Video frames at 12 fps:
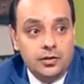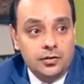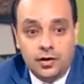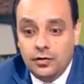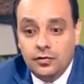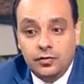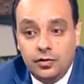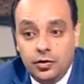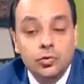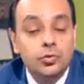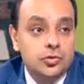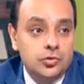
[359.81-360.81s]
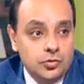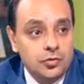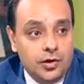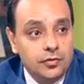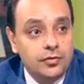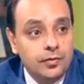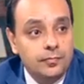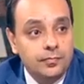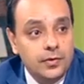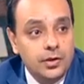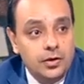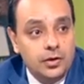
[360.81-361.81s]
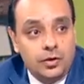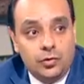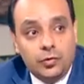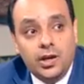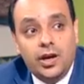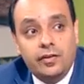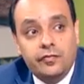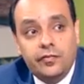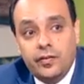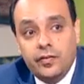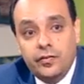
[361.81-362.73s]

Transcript: there is a huge contrast. We have